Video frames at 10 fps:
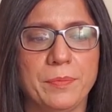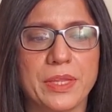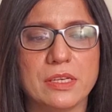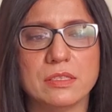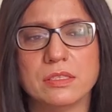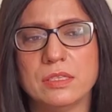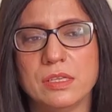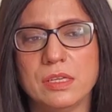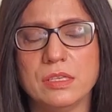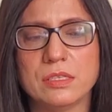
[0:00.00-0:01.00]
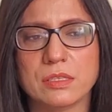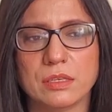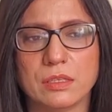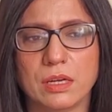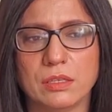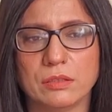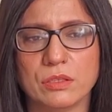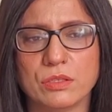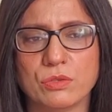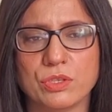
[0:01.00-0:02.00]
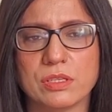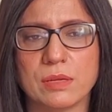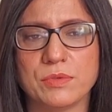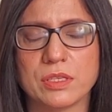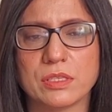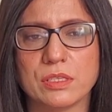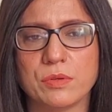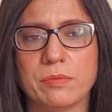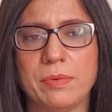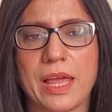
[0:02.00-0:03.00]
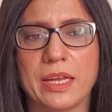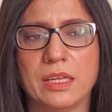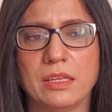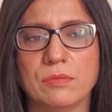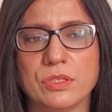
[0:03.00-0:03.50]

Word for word: There is a series on social subjects that we are planning,